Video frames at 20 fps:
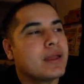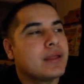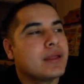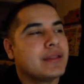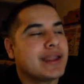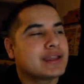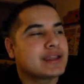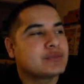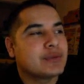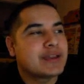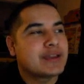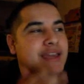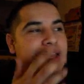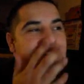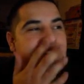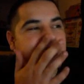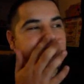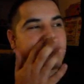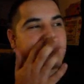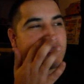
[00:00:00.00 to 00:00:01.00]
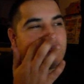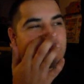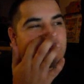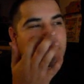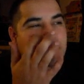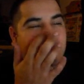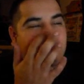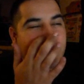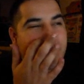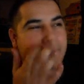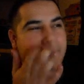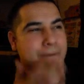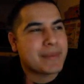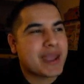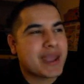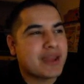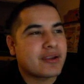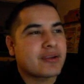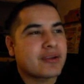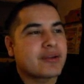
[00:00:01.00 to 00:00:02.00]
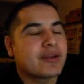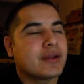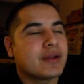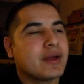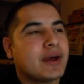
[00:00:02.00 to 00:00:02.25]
Next one, Jardine versus Ryan Bader.